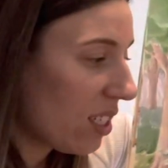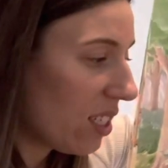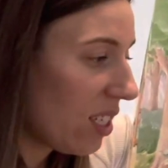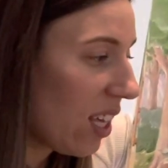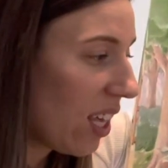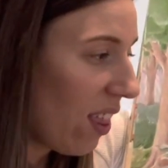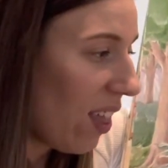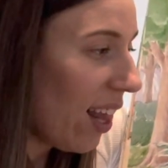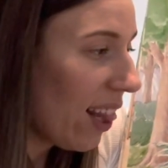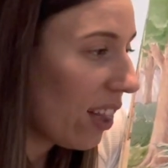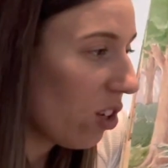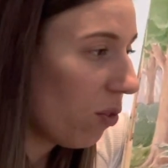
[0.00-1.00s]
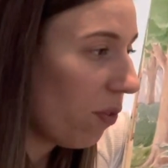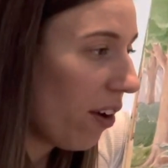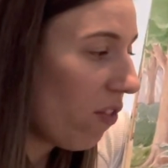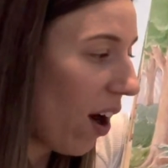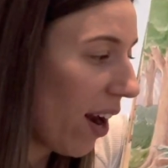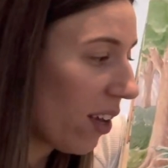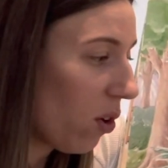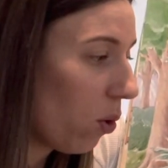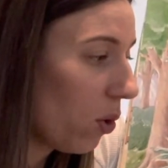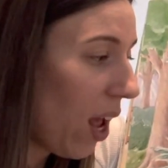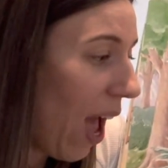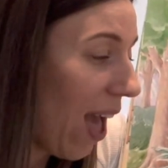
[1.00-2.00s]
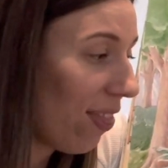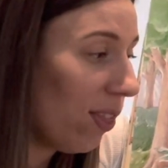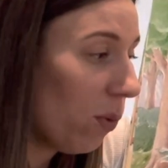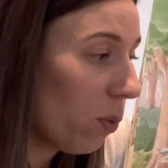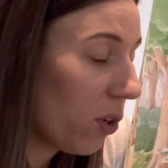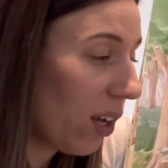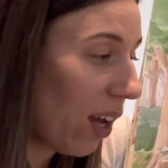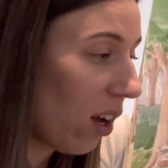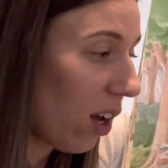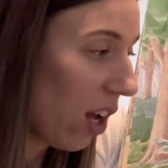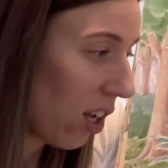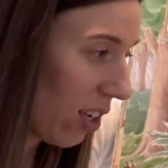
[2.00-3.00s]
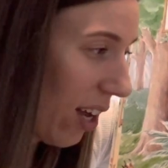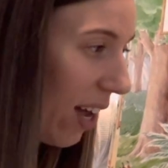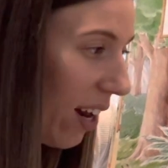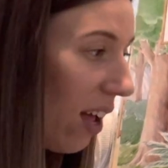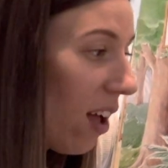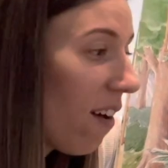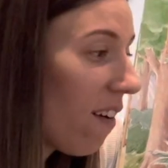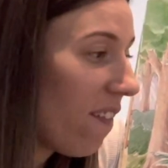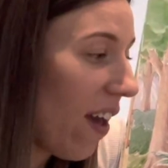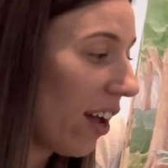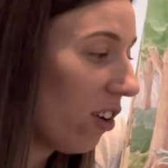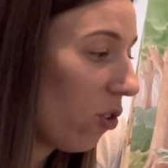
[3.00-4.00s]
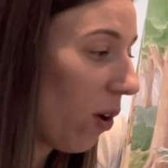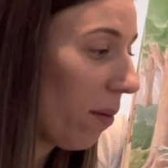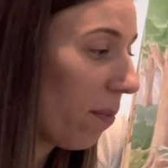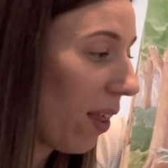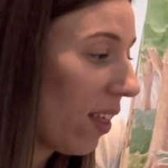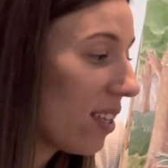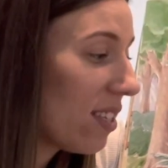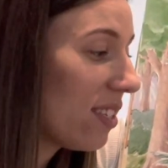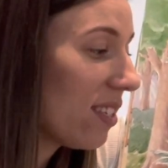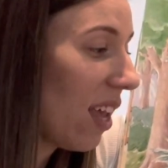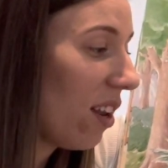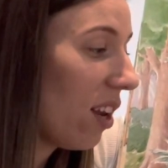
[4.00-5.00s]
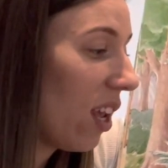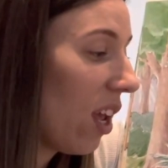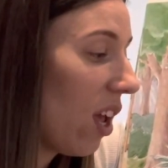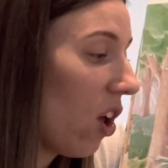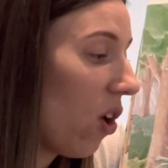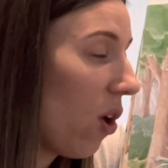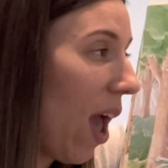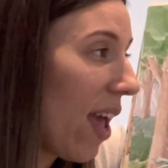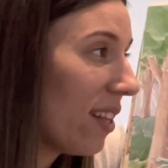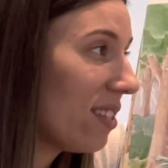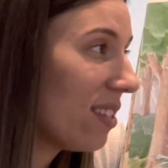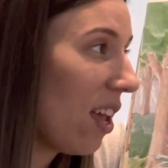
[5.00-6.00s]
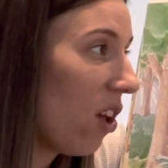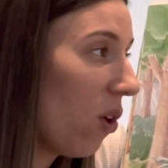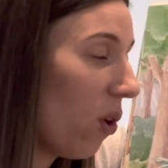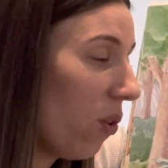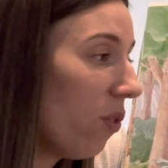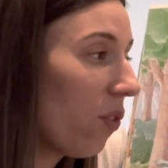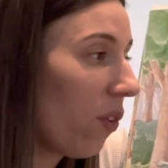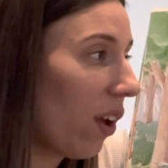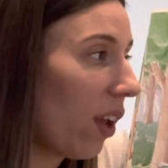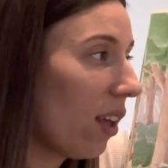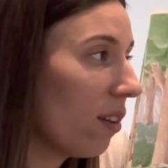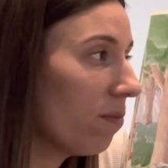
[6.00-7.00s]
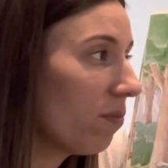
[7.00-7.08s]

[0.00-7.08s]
Together, Little Red Riding Hood and the woodcutter found Grandmother set her free.